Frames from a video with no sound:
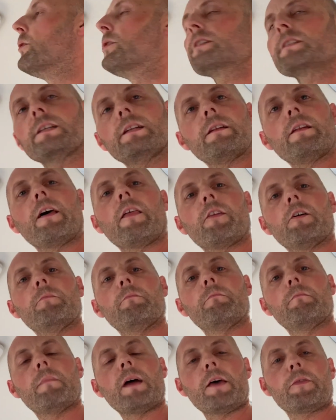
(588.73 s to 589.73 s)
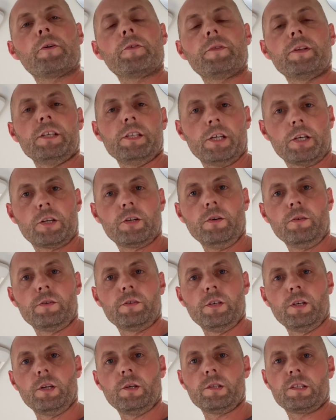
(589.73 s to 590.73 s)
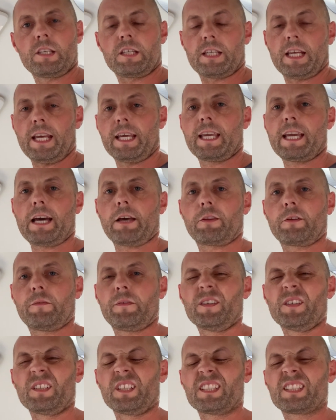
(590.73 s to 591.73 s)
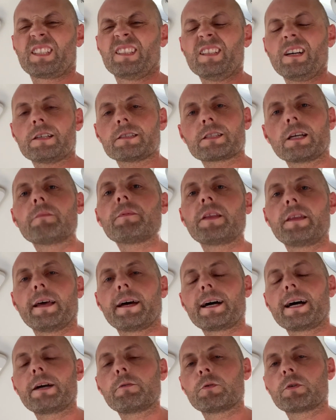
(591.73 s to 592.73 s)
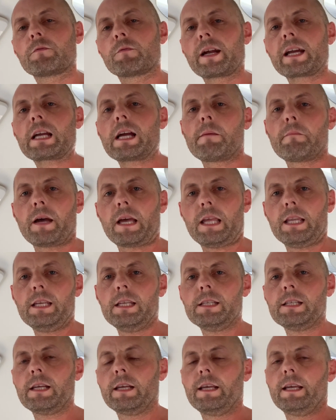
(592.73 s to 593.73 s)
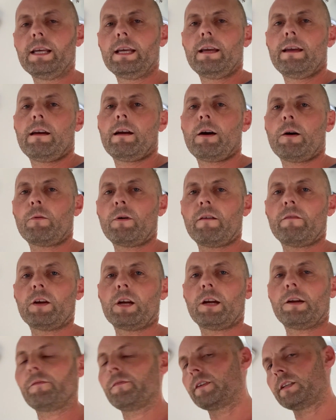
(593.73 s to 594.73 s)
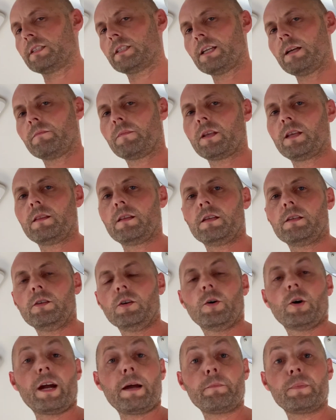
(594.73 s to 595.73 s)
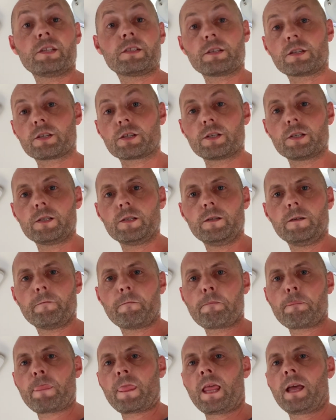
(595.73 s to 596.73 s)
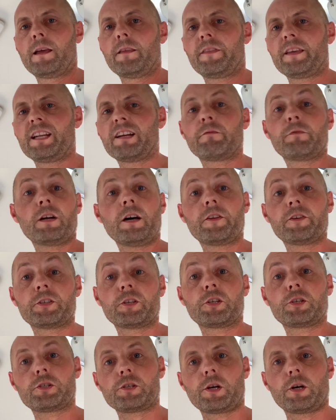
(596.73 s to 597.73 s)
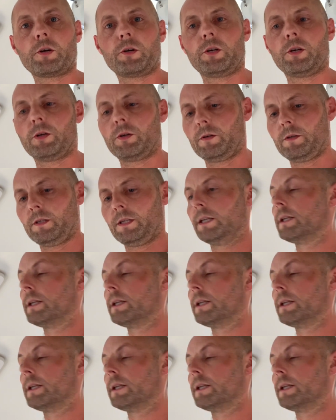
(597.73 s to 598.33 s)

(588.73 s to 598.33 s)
is another method that you could use to take out the filter. It's not something that I would recommend. However, if it's something that you're happy to do, then I'd rather just show you.